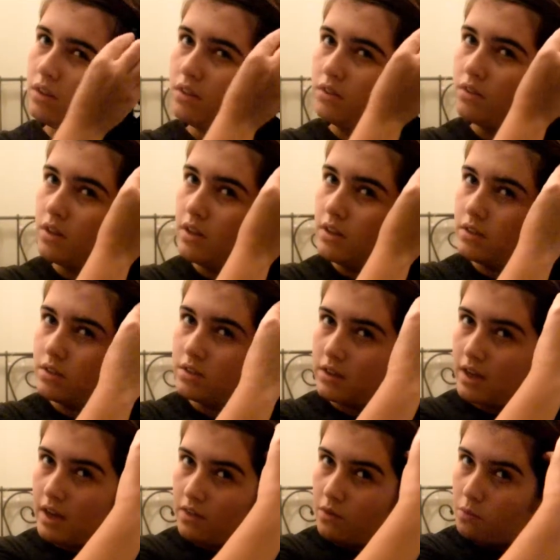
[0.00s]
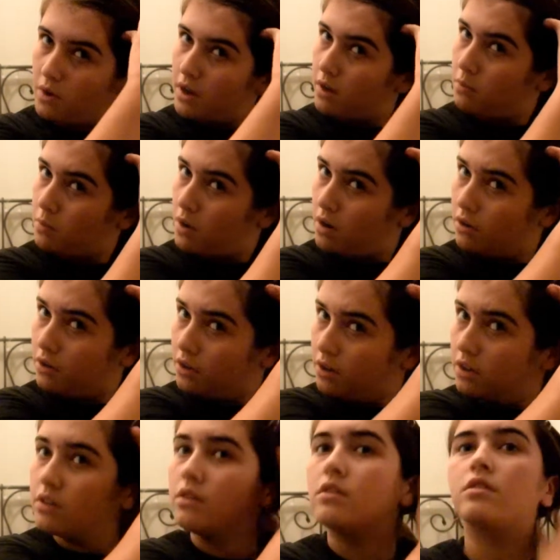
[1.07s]
so that it doesn't get in the way while you're
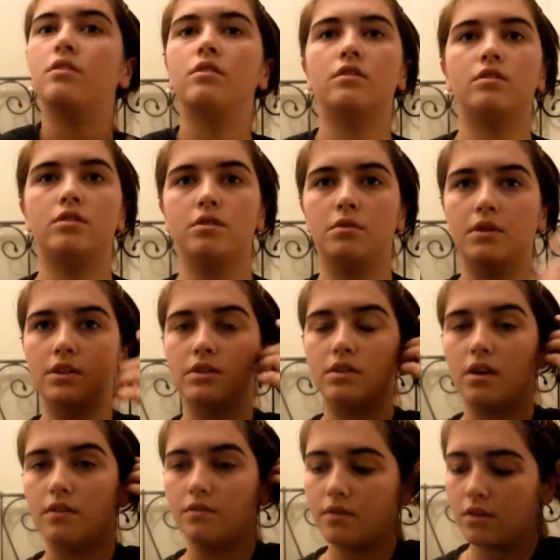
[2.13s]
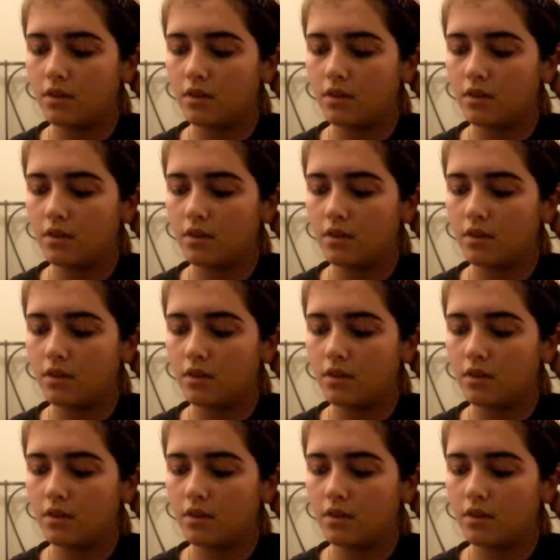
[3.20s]
doing stuff.